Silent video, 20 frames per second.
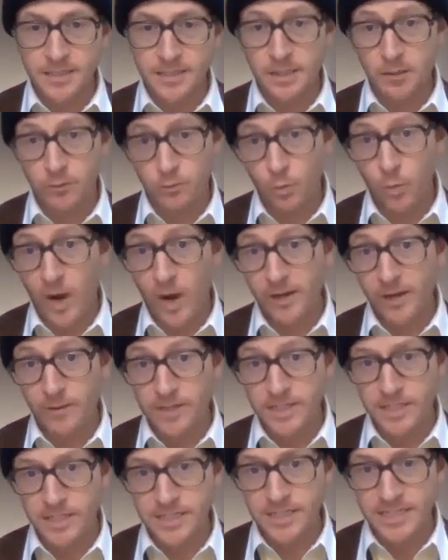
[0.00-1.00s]
The
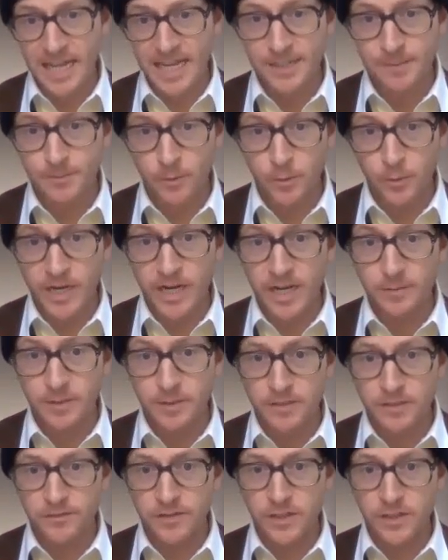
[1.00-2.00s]
winery's in Santa Maria,
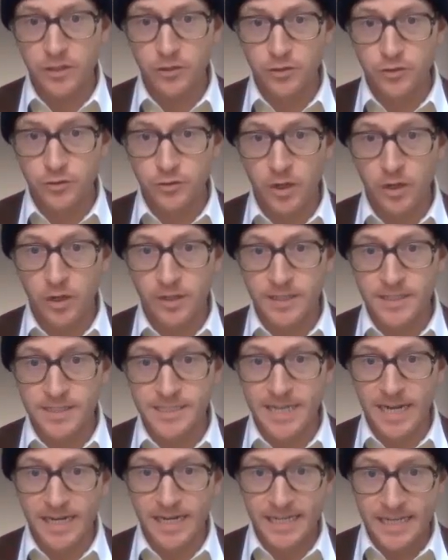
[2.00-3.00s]
but the vineyards are all in
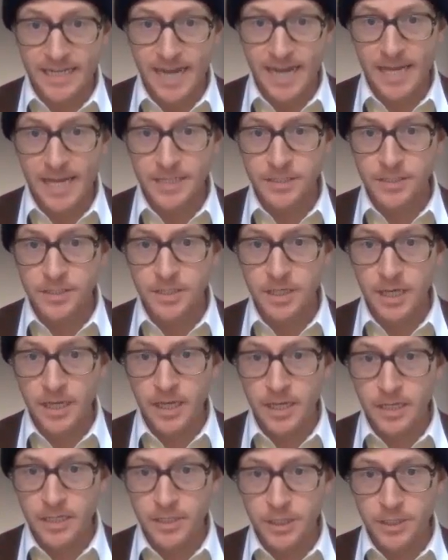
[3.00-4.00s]
Santa Ynez,
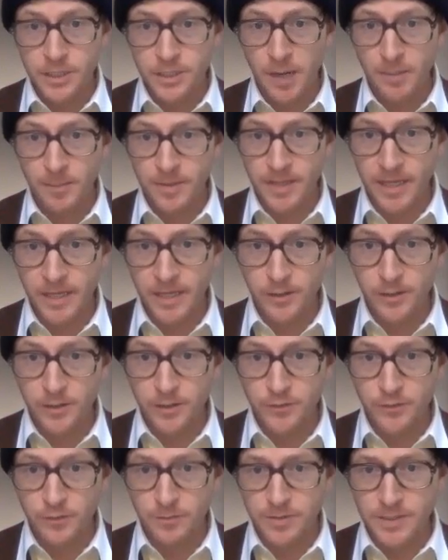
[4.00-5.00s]
just up in the hills
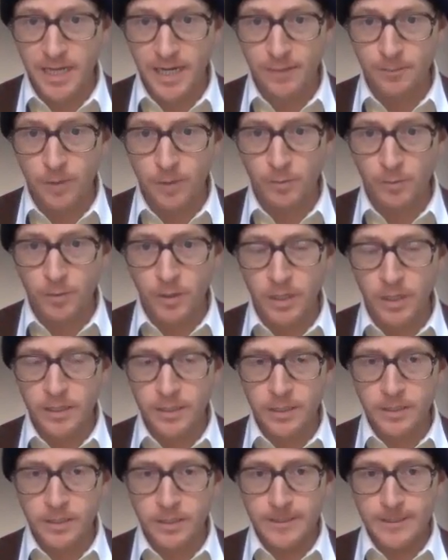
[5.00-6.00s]
from Santa Barbara.
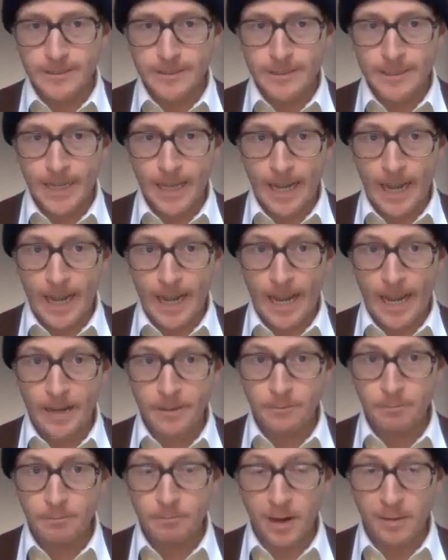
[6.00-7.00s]

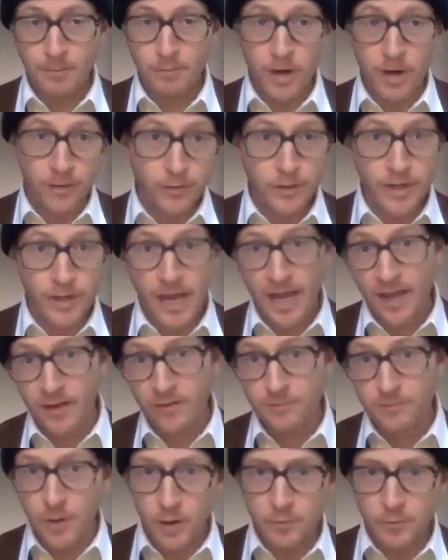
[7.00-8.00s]
And my brother and I
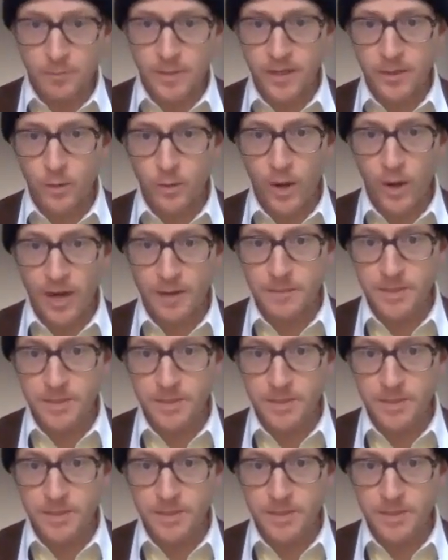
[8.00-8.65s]
have both been in the wine